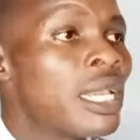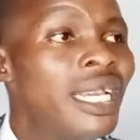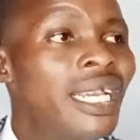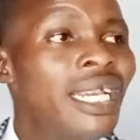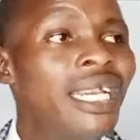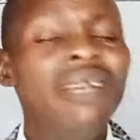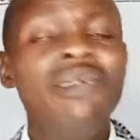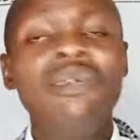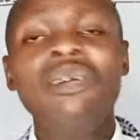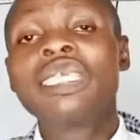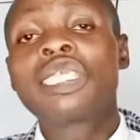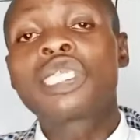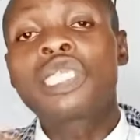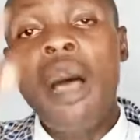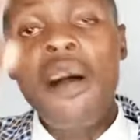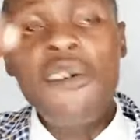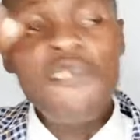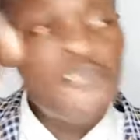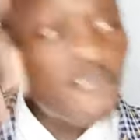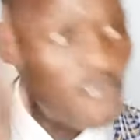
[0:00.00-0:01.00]
in
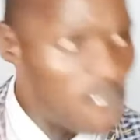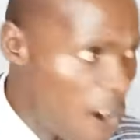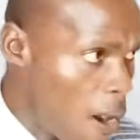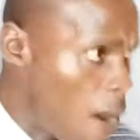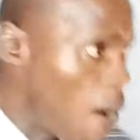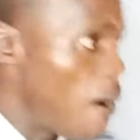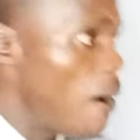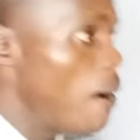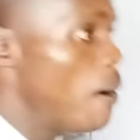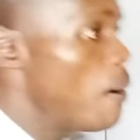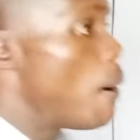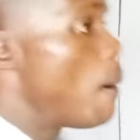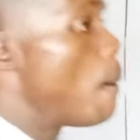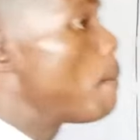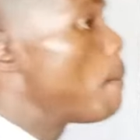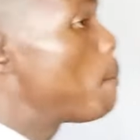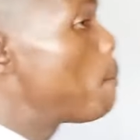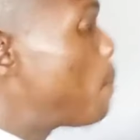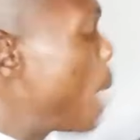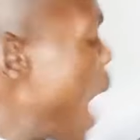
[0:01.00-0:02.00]
return for
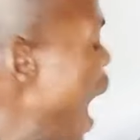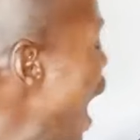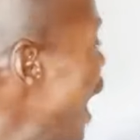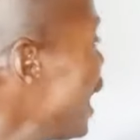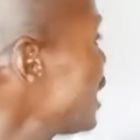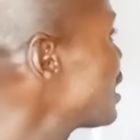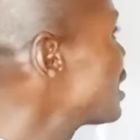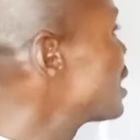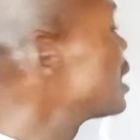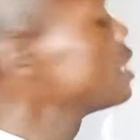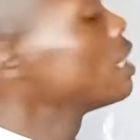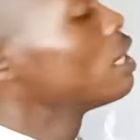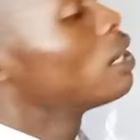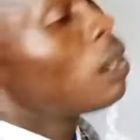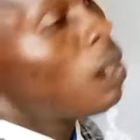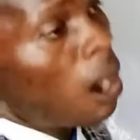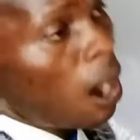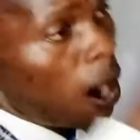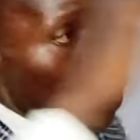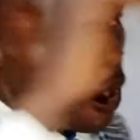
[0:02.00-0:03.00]
past
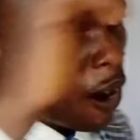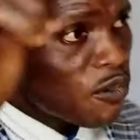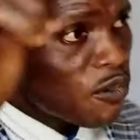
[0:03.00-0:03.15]
or